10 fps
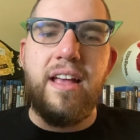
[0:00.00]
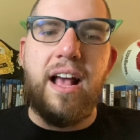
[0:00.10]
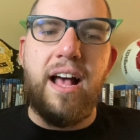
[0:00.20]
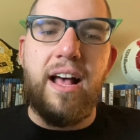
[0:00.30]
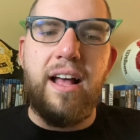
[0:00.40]

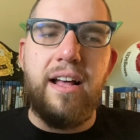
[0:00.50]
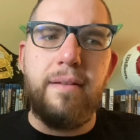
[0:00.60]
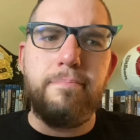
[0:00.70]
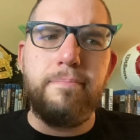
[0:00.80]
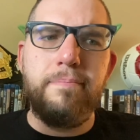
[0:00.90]

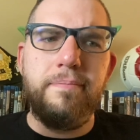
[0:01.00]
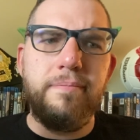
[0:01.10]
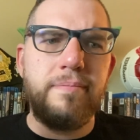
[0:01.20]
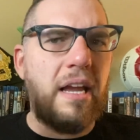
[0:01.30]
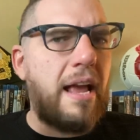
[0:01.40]
Um,
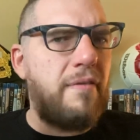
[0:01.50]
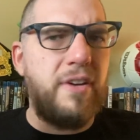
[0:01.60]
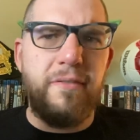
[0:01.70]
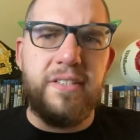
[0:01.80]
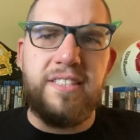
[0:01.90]
have
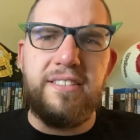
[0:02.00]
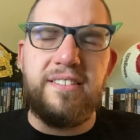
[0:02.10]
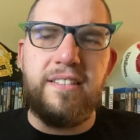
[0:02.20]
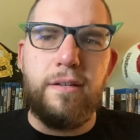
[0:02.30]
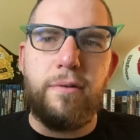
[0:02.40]
never seen the
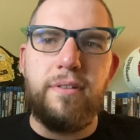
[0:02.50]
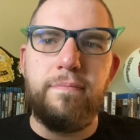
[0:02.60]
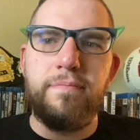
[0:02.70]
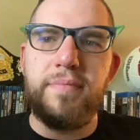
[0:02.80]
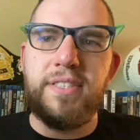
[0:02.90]
sequel,
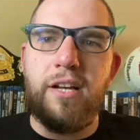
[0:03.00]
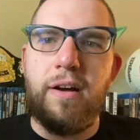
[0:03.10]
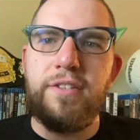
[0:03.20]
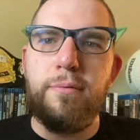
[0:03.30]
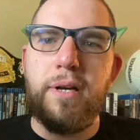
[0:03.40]
so
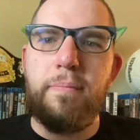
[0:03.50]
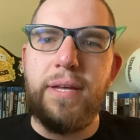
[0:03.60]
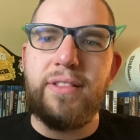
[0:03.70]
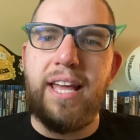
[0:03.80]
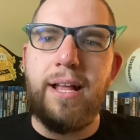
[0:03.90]
I do want to
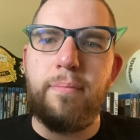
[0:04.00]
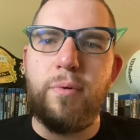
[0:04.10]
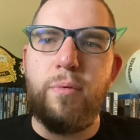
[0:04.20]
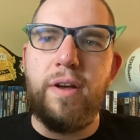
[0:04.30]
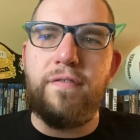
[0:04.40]
pick that up
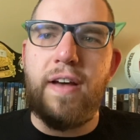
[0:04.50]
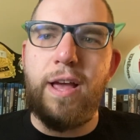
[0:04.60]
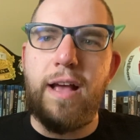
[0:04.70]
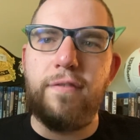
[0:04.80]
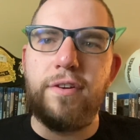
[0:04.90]
if I
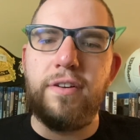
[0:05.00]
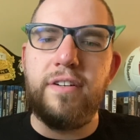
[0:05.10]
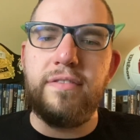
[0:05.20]
ever